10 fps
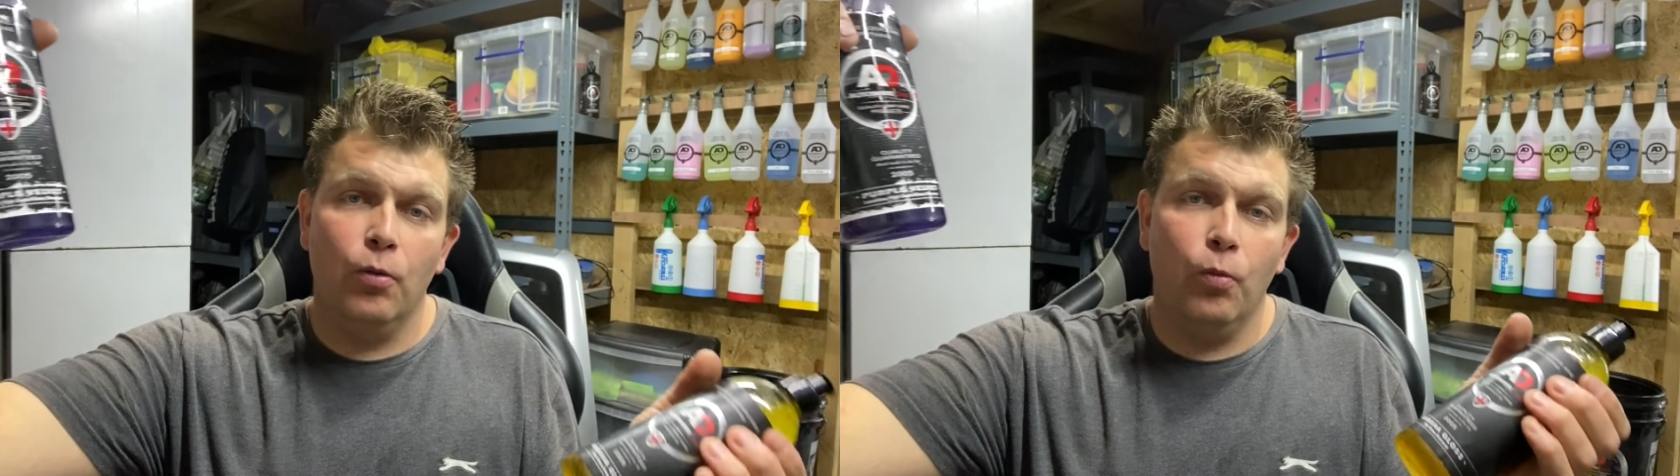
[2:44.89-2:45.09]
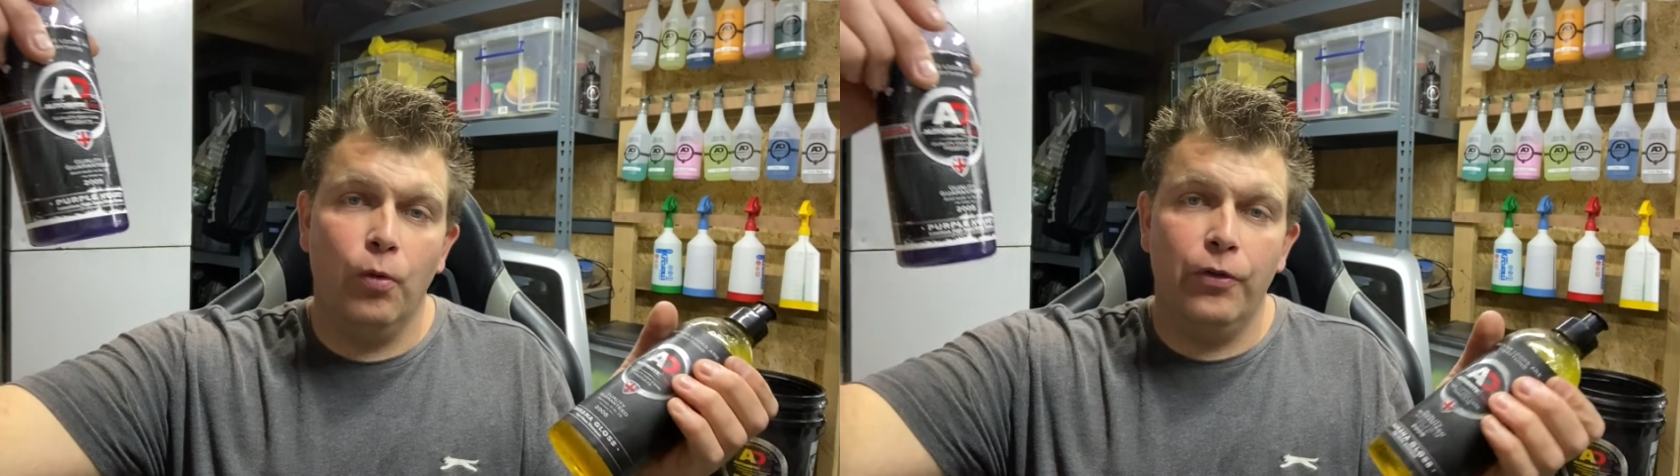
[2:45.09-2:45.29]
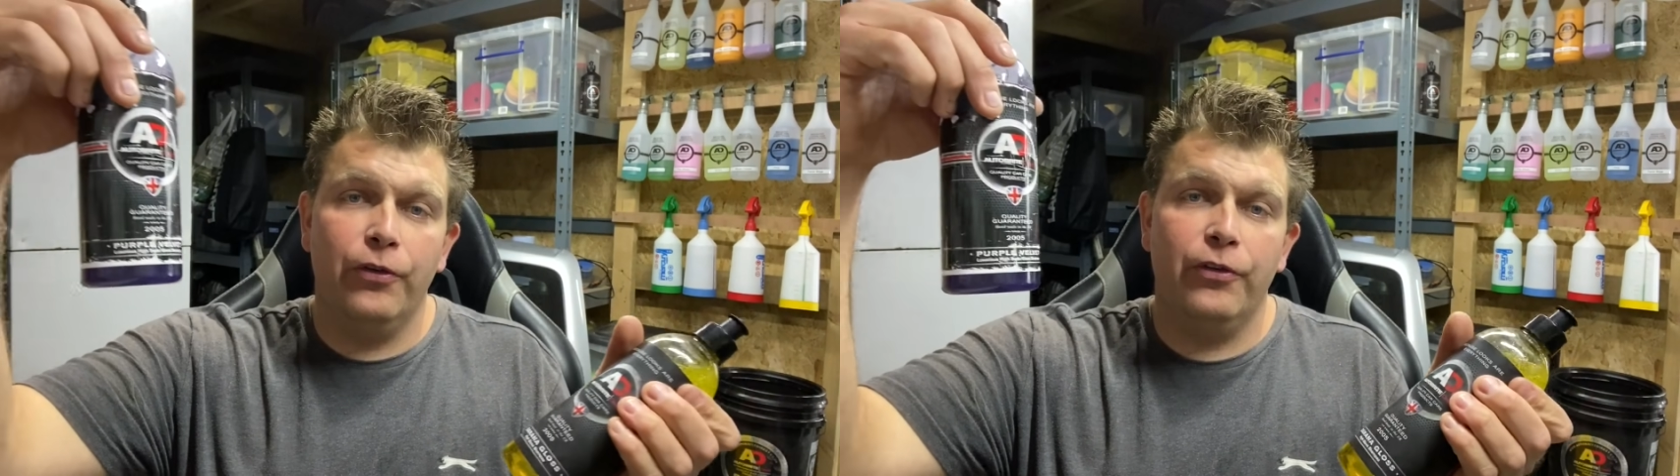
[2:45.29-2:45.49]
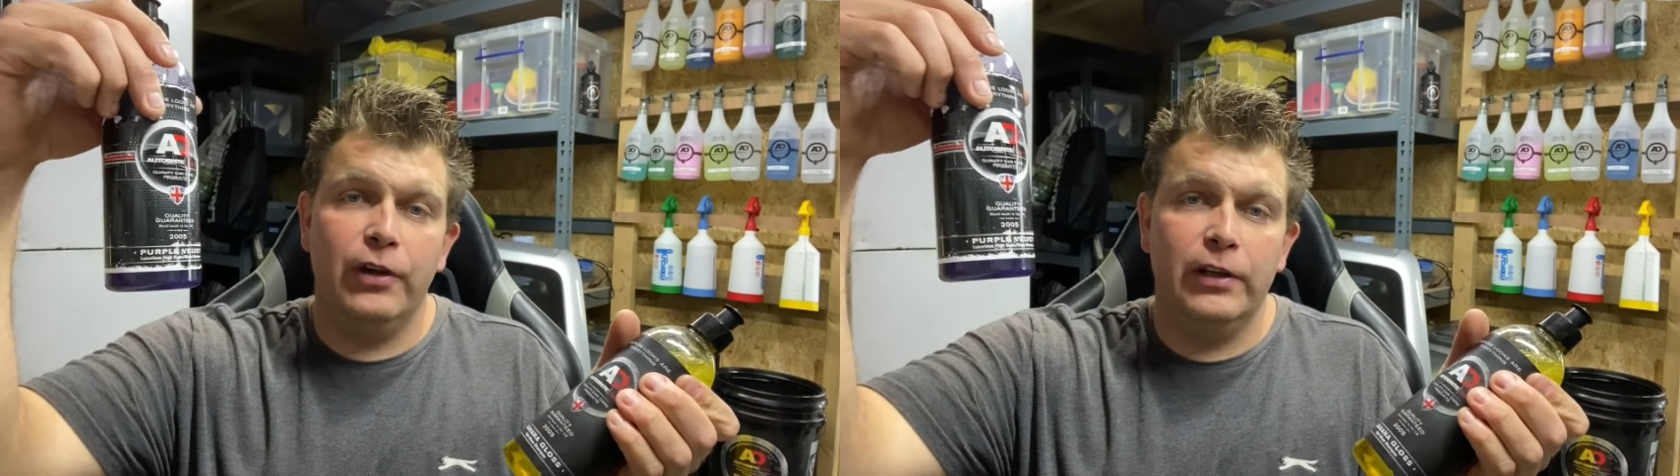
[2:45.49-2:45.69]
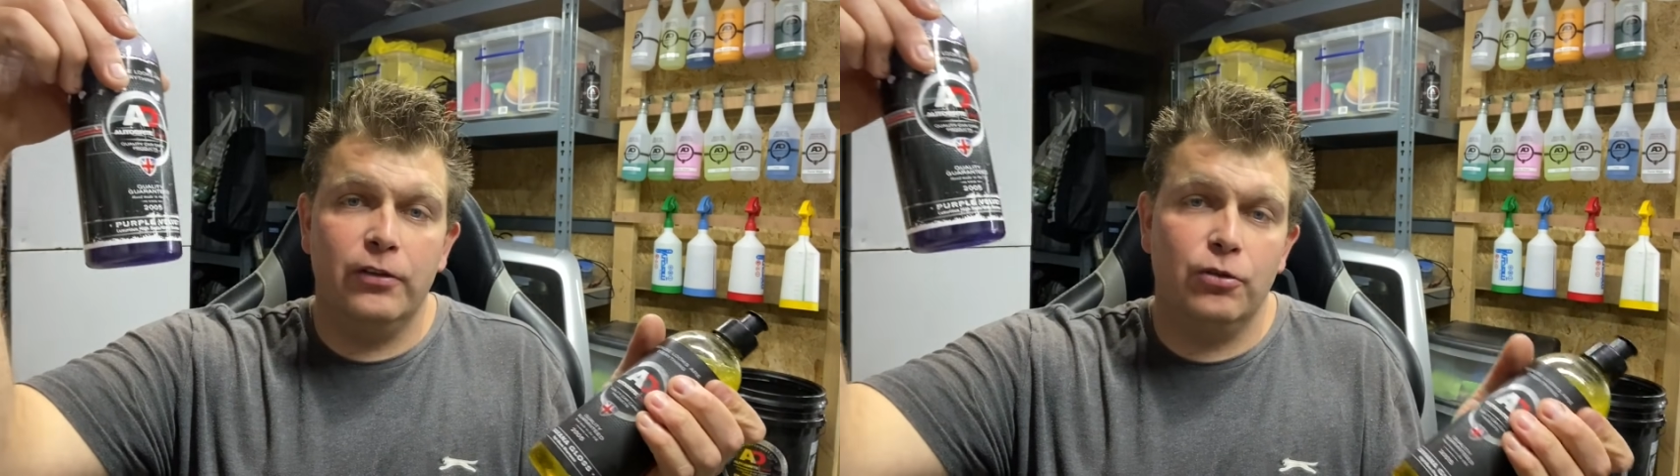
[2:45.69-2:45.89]
wants
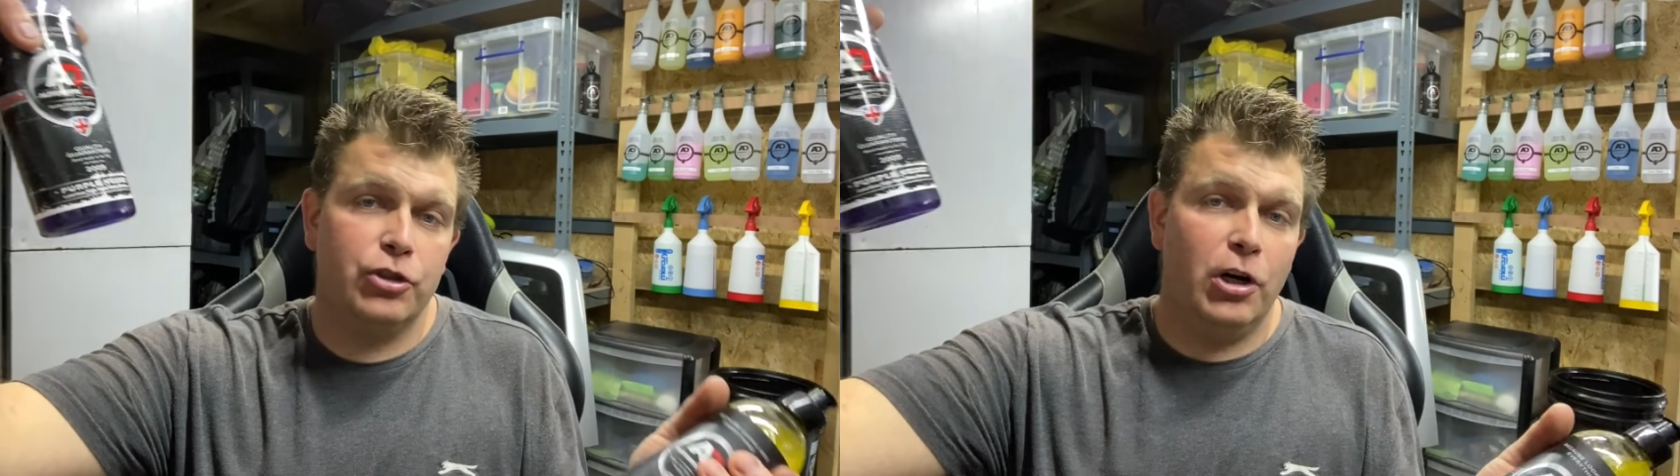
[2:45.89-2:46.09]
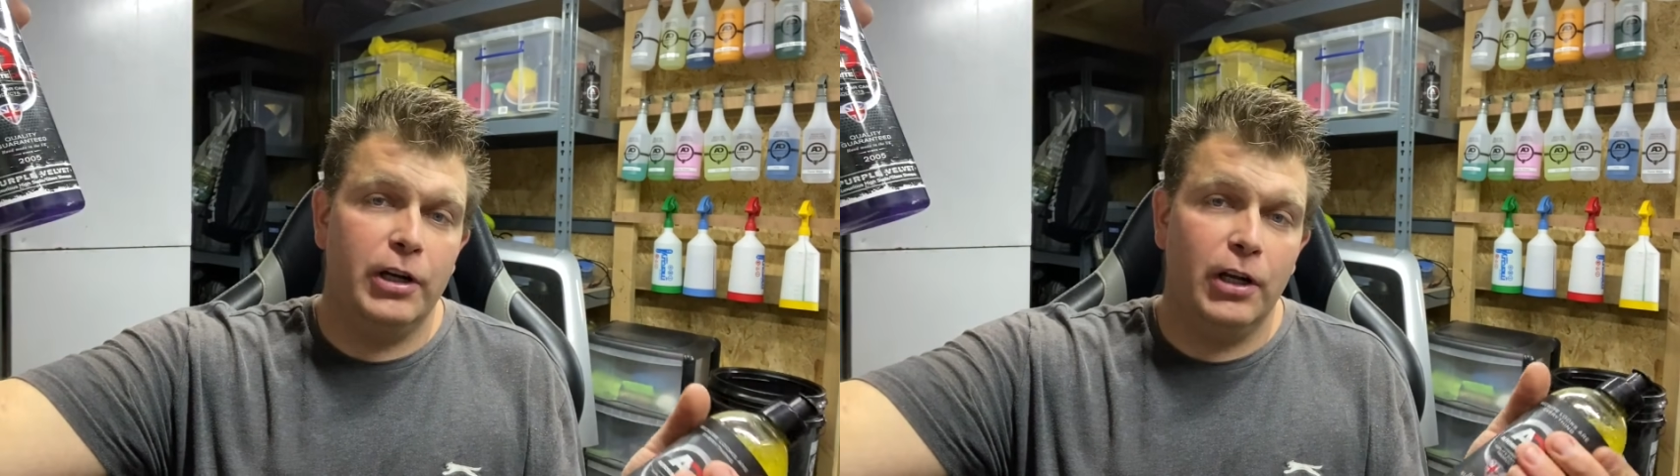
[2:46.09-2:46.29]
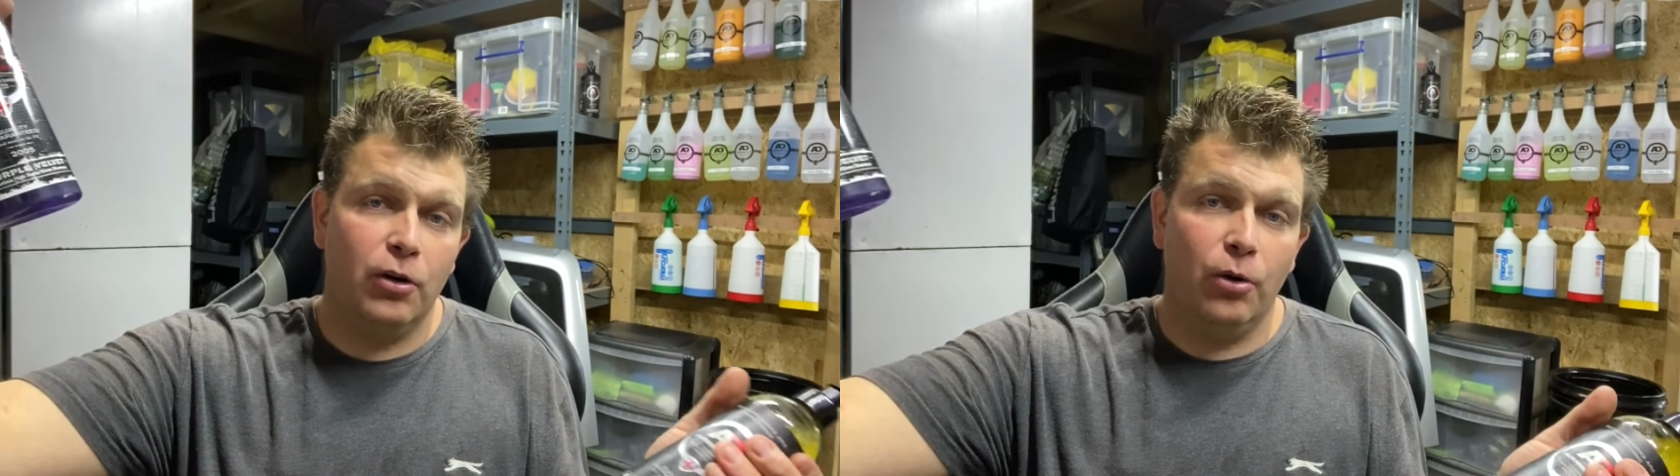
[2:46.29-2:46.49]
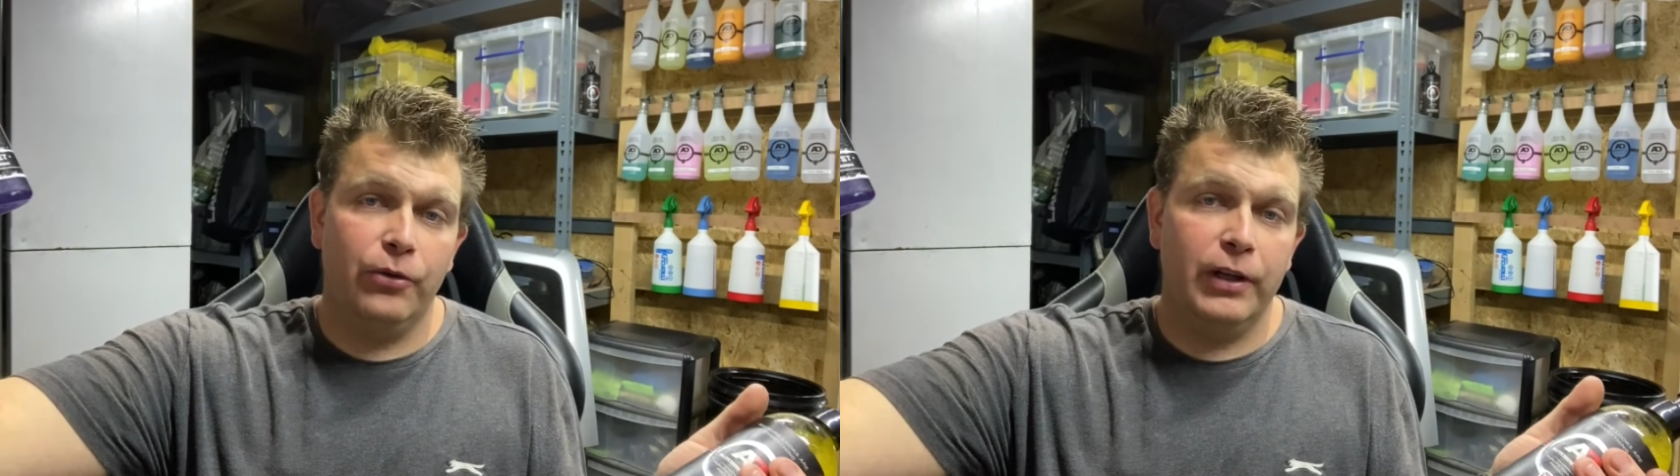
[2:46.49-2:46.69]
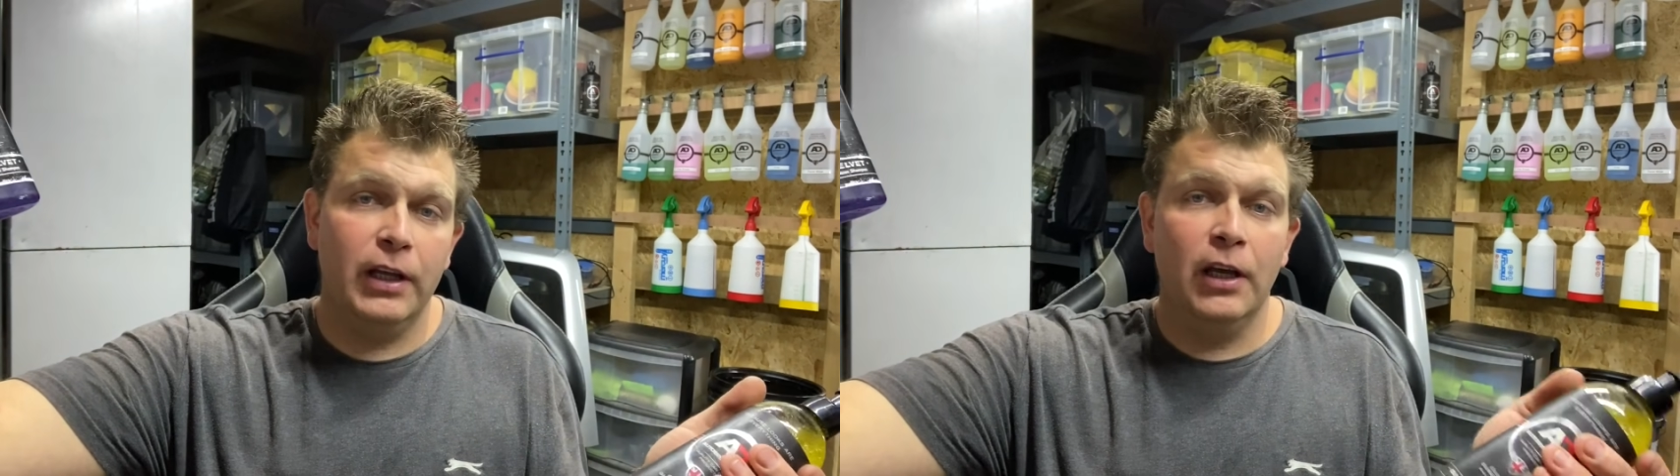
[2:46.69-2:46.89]
it to look shiny and
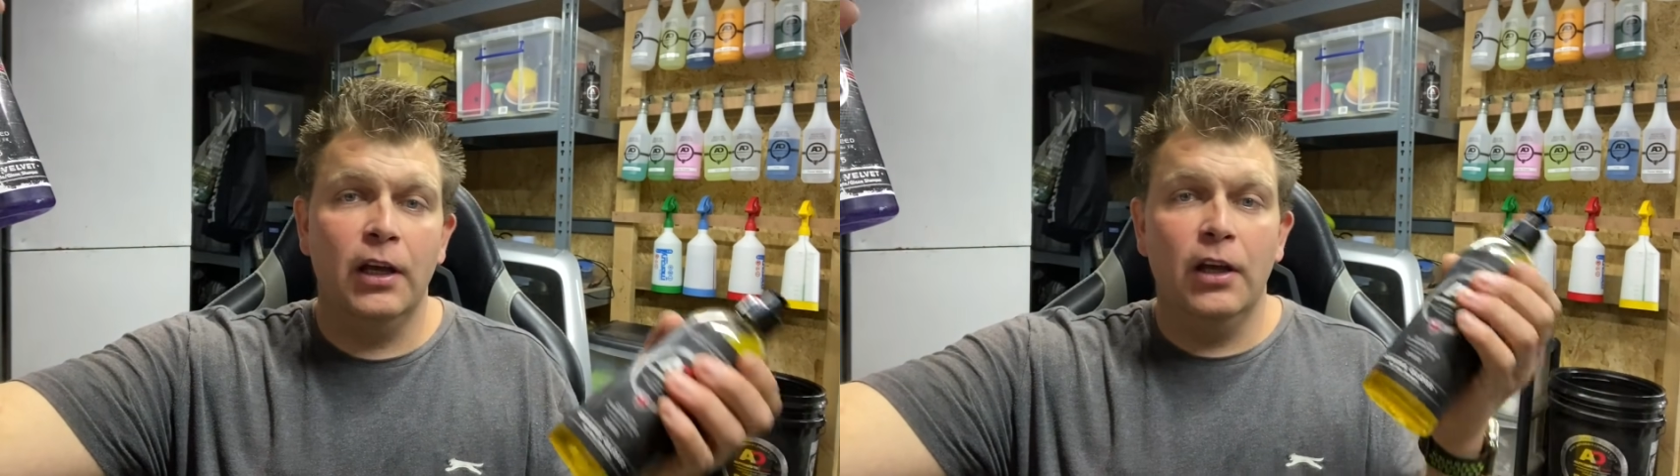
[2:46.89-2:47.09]
glossy.